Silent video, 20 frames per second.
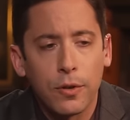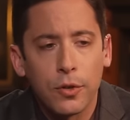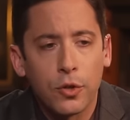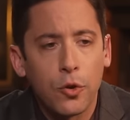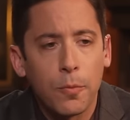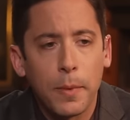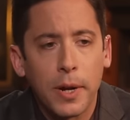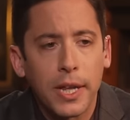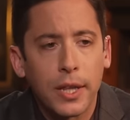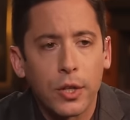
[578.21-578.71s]

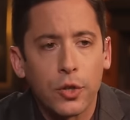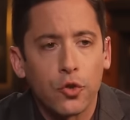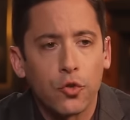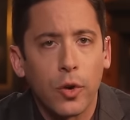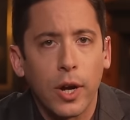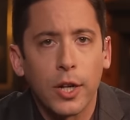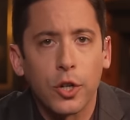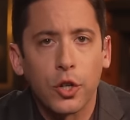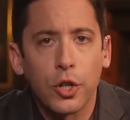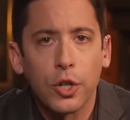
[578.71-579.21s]
so many of these
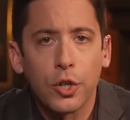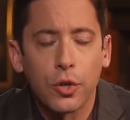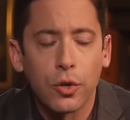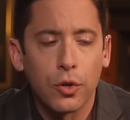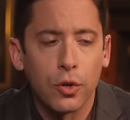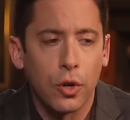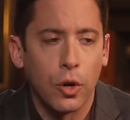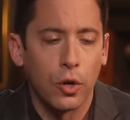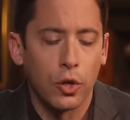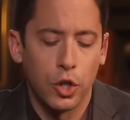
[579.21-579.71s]
tragedies are
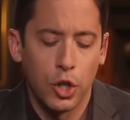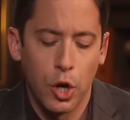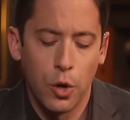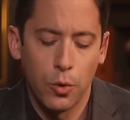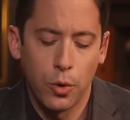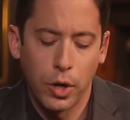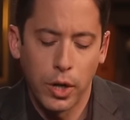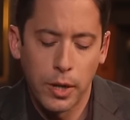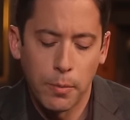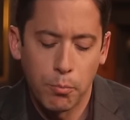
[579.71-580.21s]
are
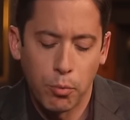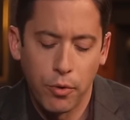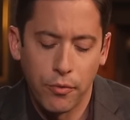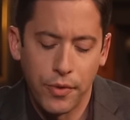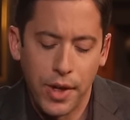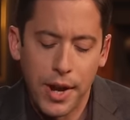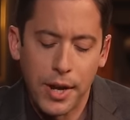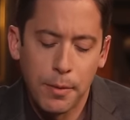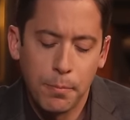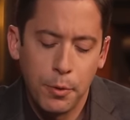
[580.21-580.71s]
totally
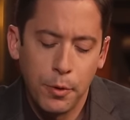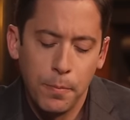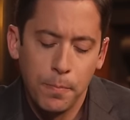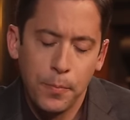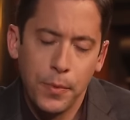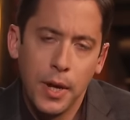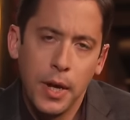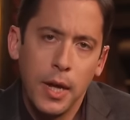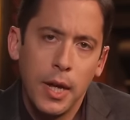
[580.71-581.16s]
preventable.